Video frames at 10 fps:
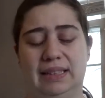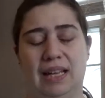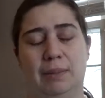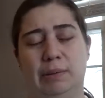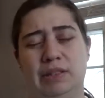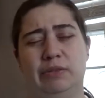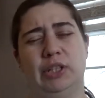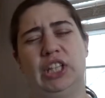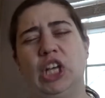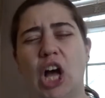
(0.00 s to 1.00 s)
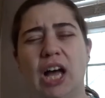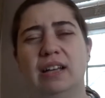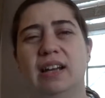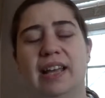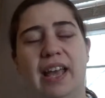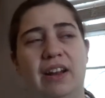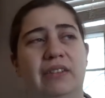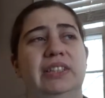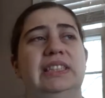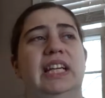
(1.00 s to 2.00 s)
I was never really gone. I had
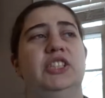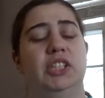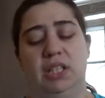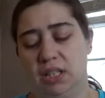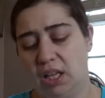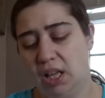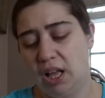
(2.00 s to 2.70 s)
every intention